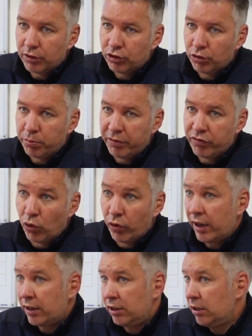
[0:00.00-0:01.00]
So before
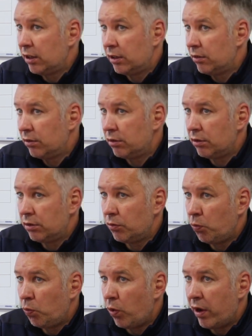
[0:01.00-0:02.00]
then,
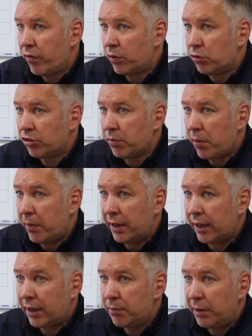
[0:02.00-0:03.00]
whatever was in my
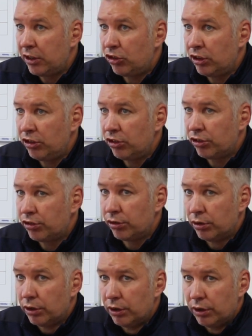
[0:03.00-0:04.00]
mind, I can make changes
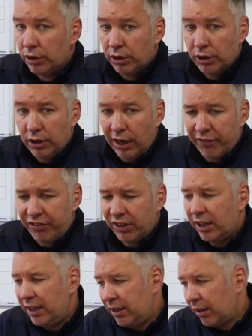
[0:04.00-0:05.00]
to. I
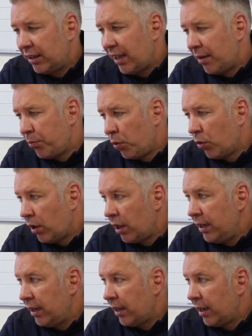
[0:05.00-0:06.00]
feel I need a, a more. I
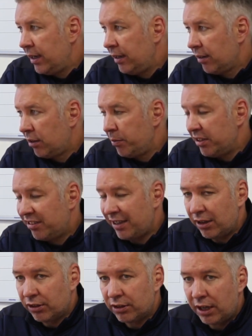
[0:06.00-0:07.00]
need I need it to be
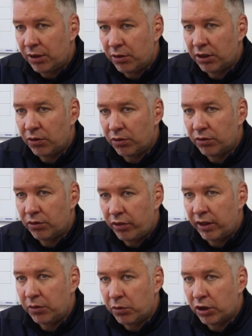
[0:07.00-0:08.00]
settled now. I don't
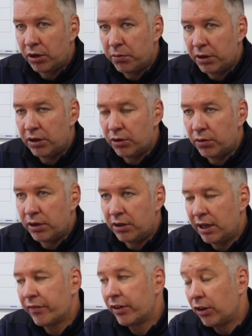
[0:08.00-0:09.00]
think we're going to be doing.
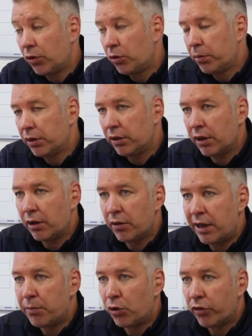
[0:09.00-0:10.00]
You never know, but
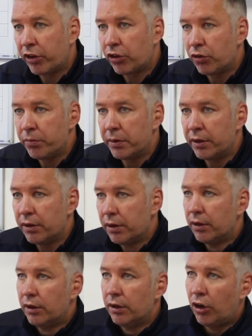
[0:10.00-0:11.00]
any more recruitment.
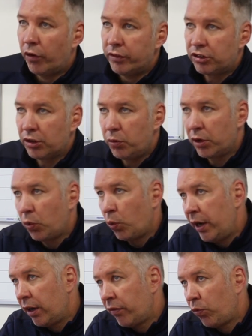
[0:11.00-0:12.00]
Obviously, we're
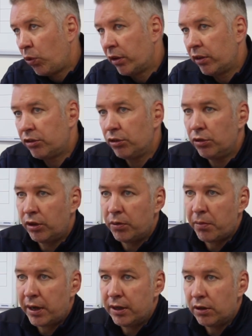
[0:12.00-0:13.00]
aware of one or two
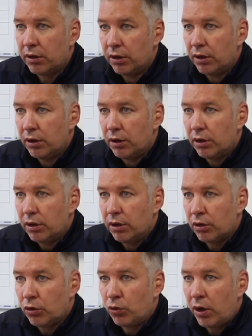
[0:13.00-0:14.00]
that might
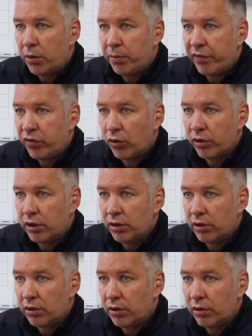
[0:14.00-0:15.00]
go out before the
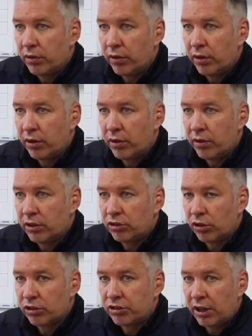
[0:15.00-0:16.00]
the, the
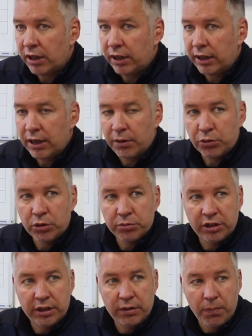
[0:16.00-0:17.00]
sort of salary cap
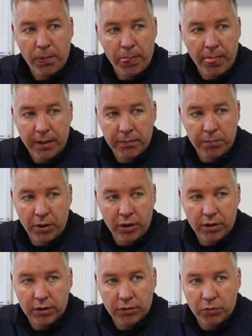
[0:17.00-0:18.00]
comes in,
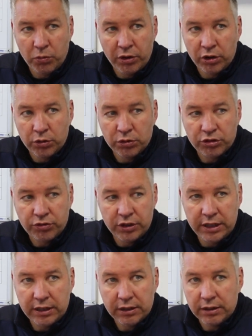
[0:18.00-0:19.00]
but with Louis
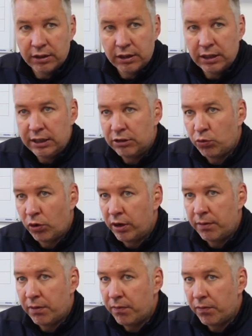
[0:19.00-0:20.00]
Reed, he's one
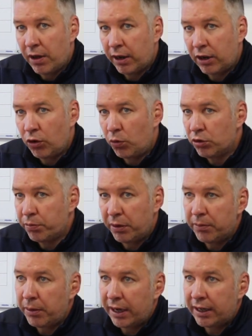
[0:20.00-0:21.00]
that I can always
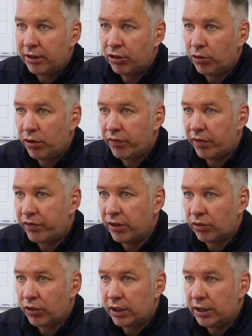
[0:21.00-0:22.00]
bring back into it if I
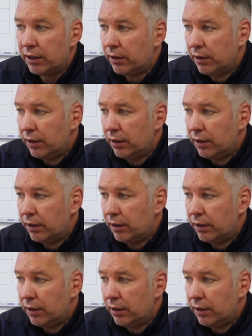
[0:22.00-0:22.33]
feel right.